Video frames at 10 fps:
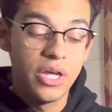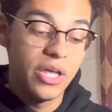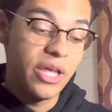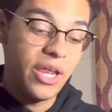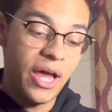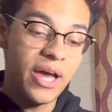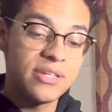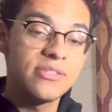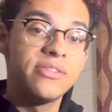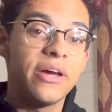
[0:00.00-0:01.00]
It
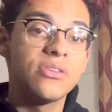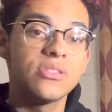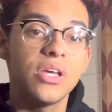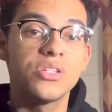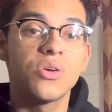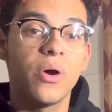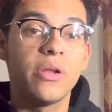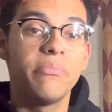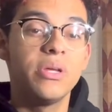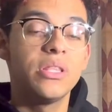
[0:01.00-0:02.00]
has downsized quite a
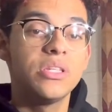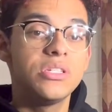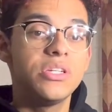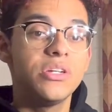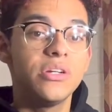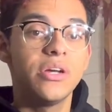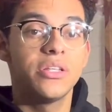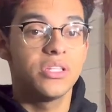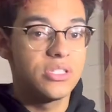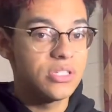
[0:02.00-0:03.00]
bit this year. I
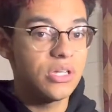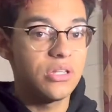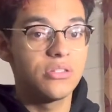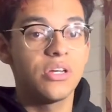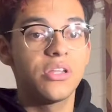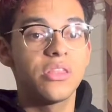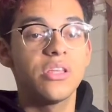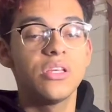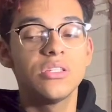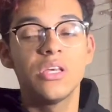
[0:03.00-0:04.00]
did sell a ton of
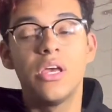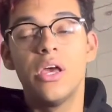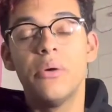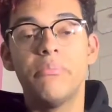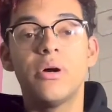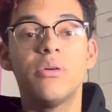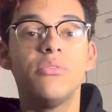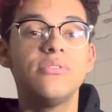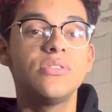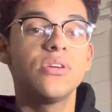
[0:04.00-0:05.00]
things, but
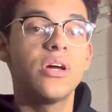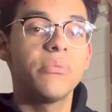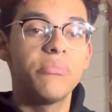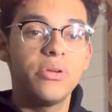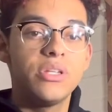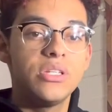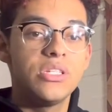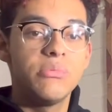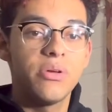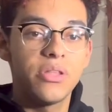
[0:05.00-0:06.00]
we've still got a pretty decent
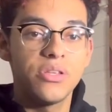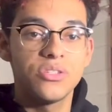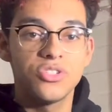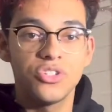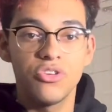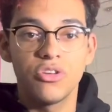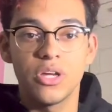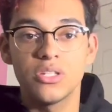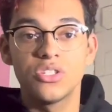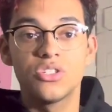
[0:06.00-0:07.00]
amount of things to show you
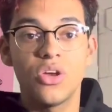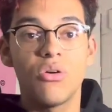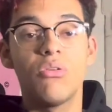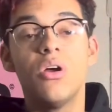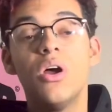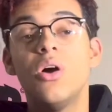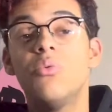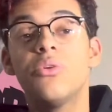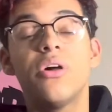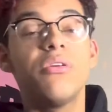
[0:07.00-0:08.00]
guys. So
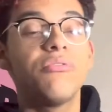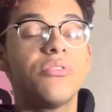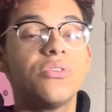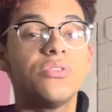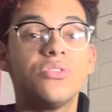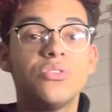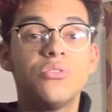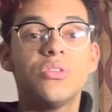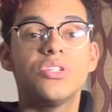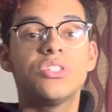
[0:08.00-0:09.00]
without further ado,
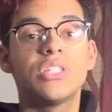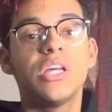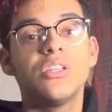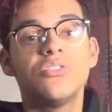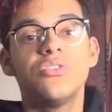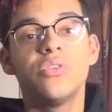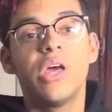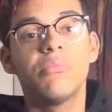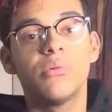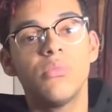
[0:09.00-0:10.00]
let's just get into
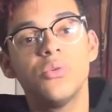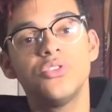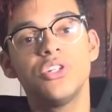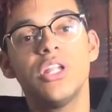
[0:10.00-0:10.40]
that promotion.